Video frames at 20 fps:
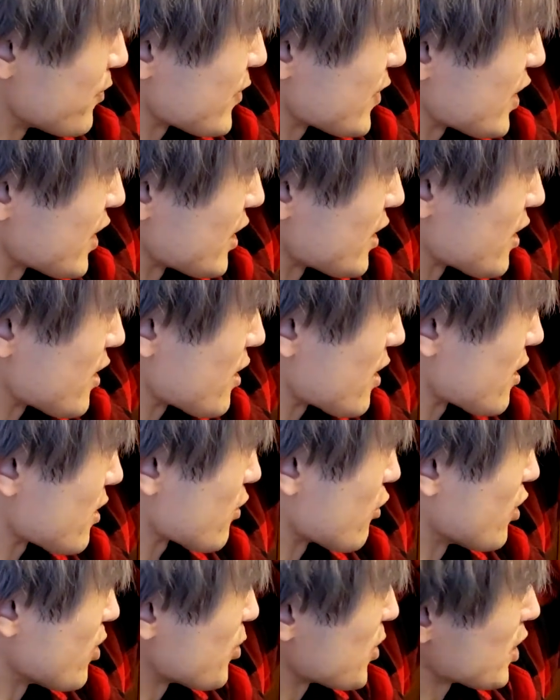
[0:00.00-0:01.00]
then this is
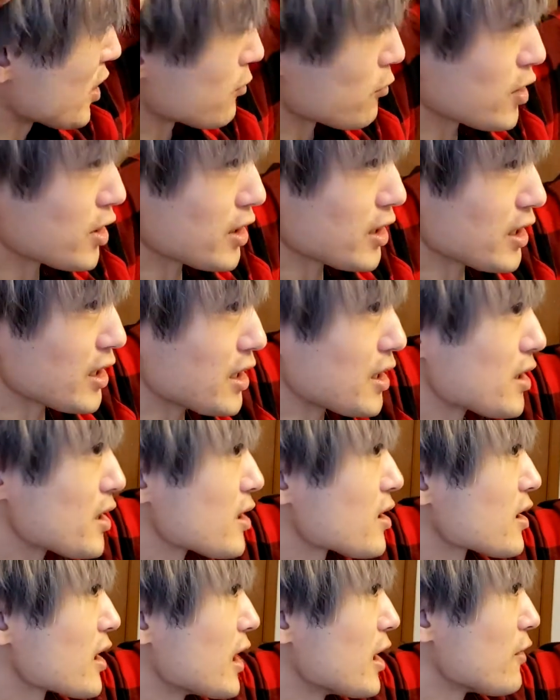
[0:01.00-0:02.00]
going to be a really easy
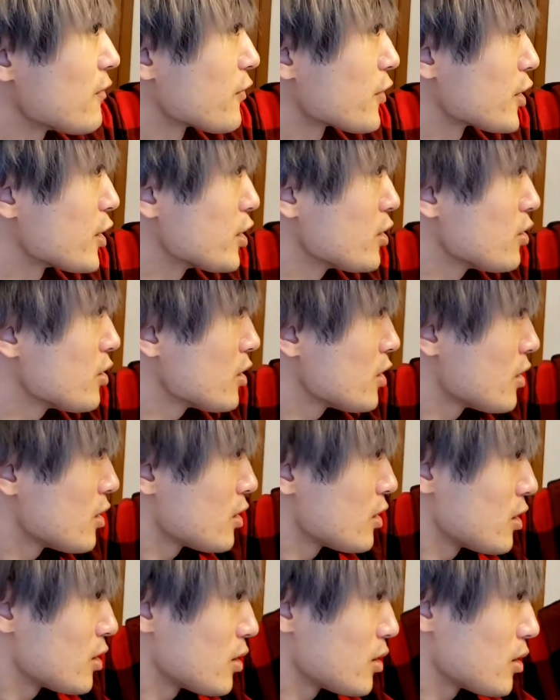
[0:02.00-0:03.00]
style for you,
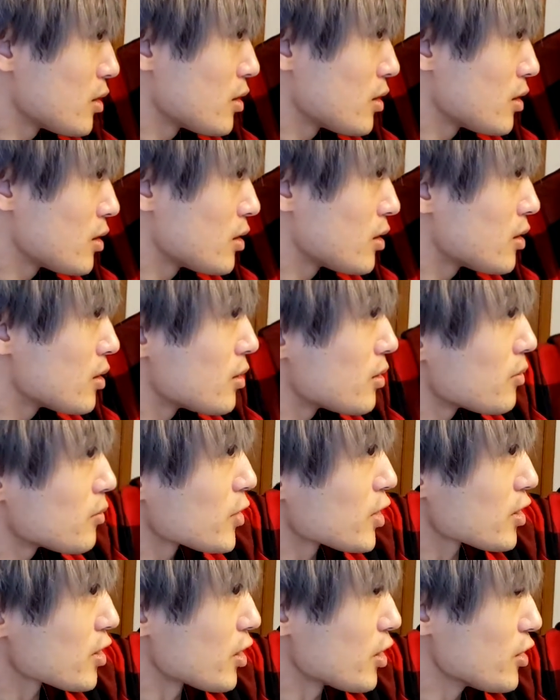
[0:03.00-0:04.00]

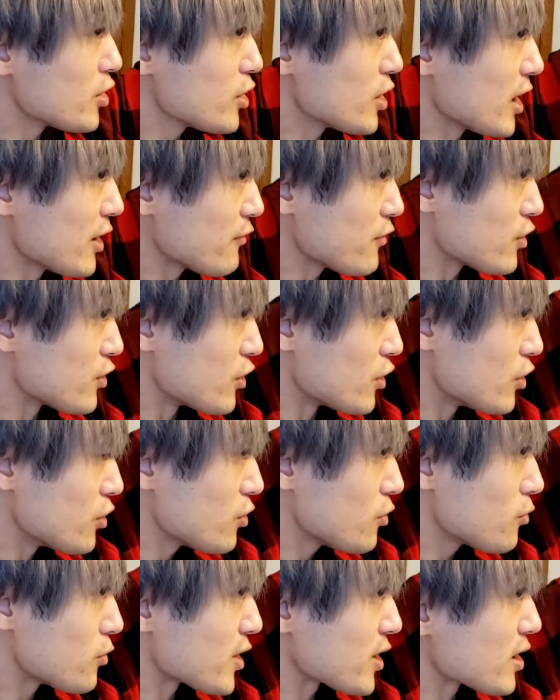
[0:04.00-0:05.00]
because all you have to
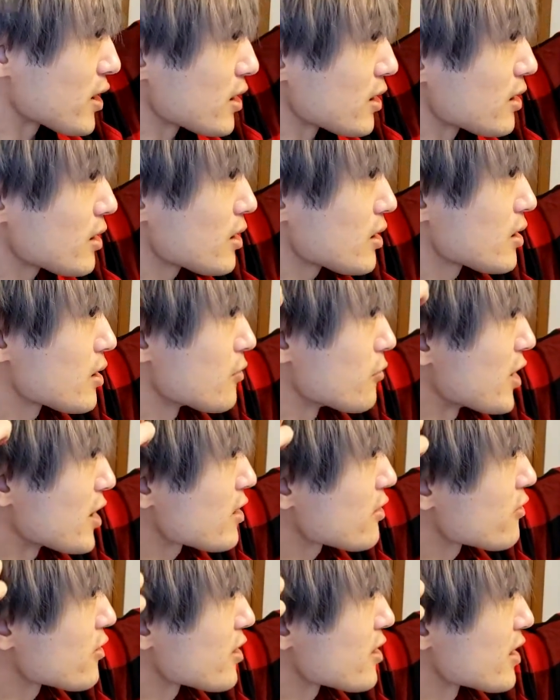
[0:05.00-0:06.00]
do with the rest
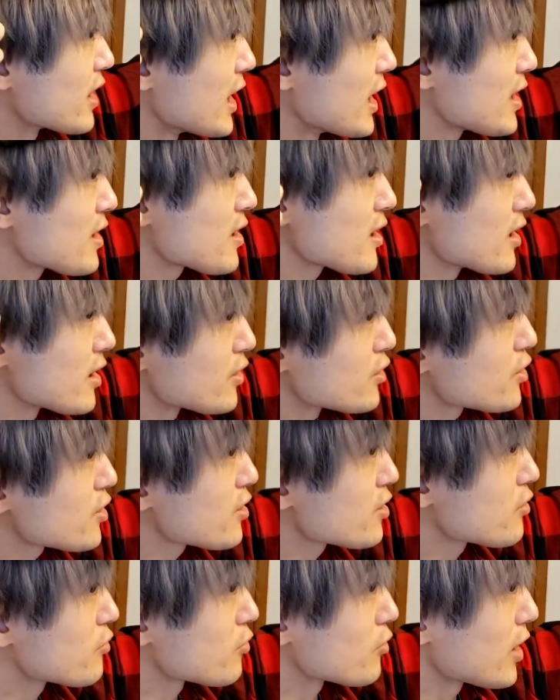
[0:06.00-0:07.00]
of the sides is
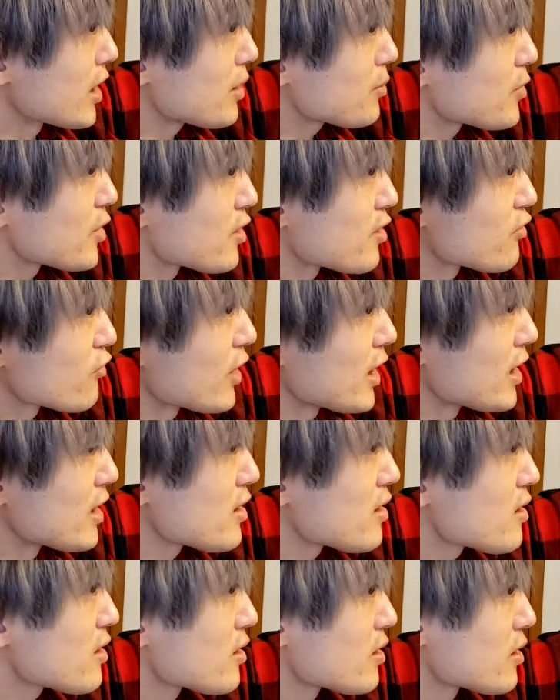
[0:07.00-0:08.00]
just grab the
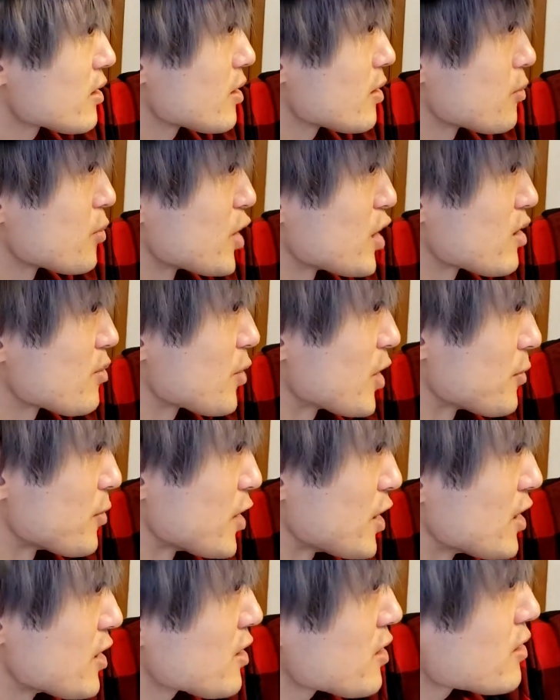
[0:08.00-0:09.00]
strands piece by
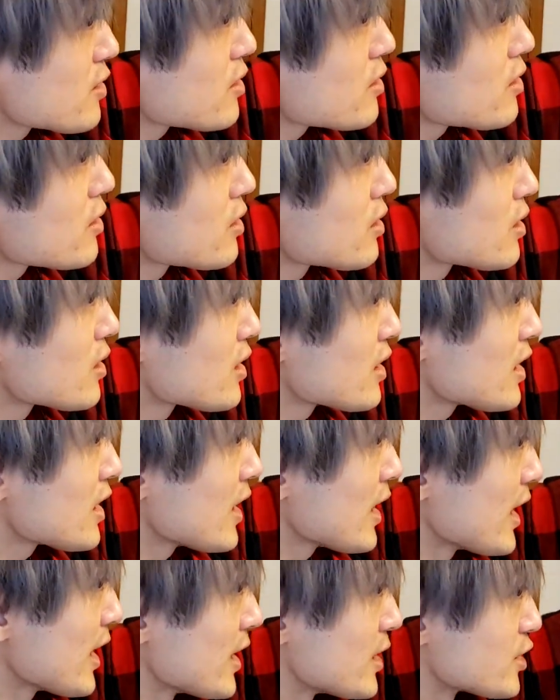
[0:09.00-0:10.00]
piece
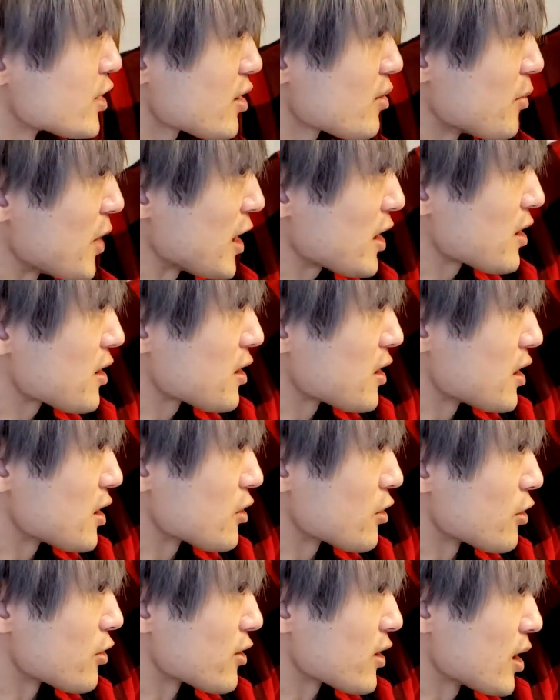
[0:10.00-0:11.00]
and just make C
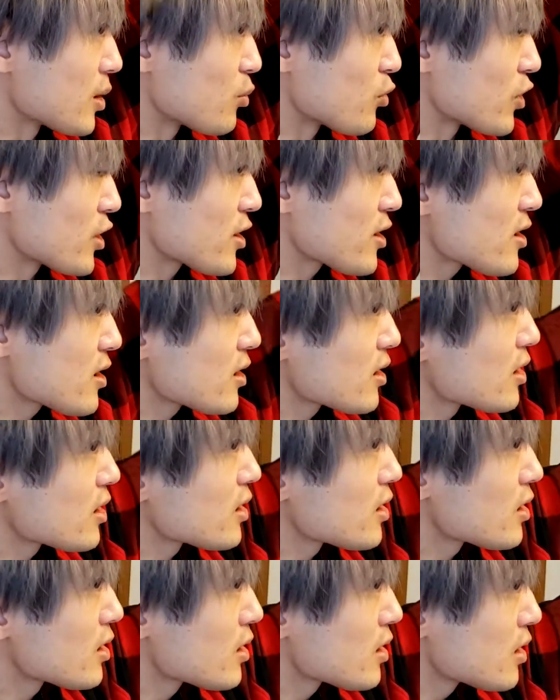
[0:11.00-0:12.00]
curls upwards
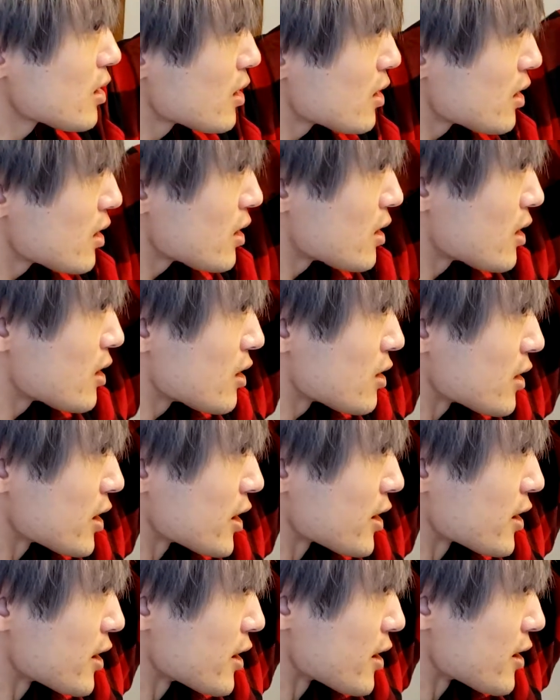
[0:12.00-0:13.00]

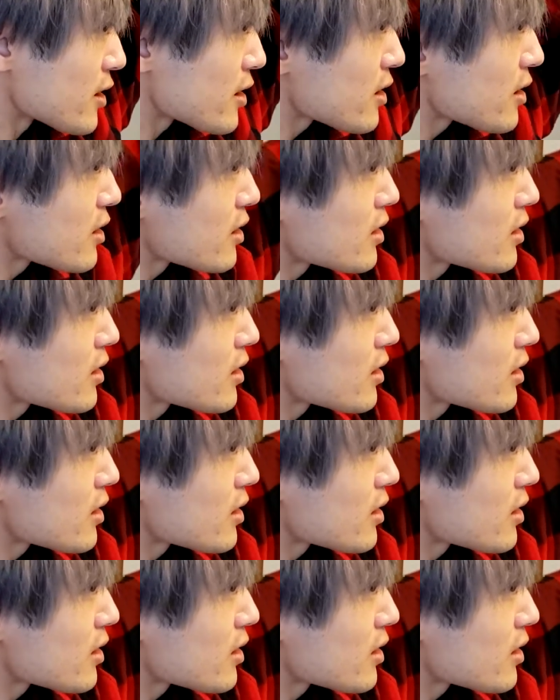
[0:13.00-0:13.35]
like this.